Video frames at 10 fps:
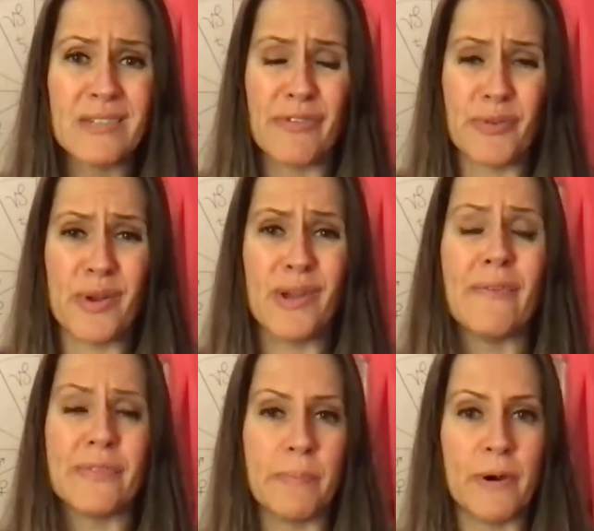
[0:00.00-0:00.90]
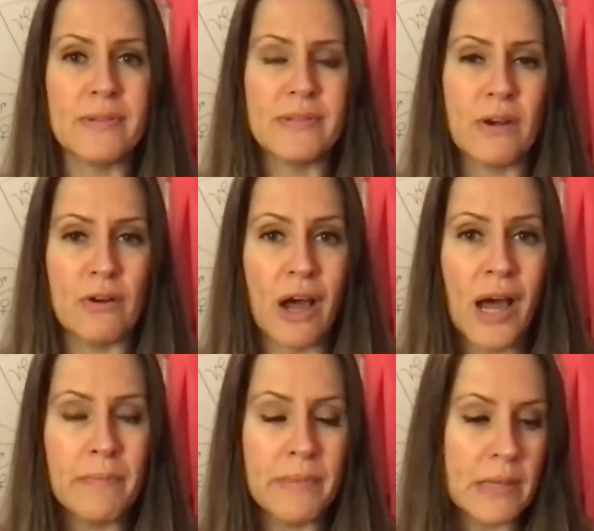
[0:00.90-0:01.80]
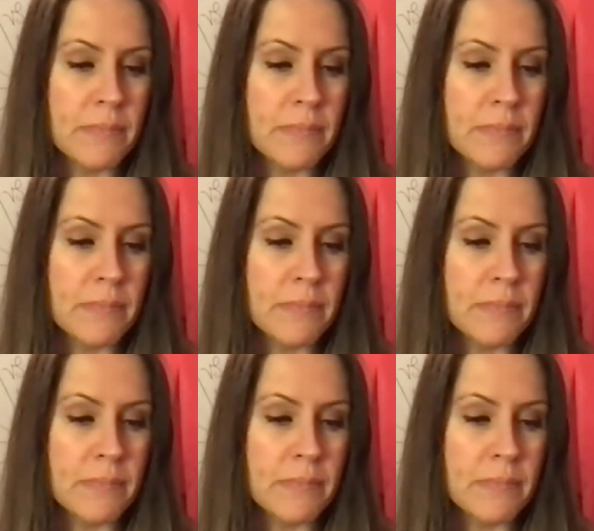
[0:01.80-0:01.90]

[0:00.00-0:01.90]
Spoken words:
of throwing off the parts that are not me.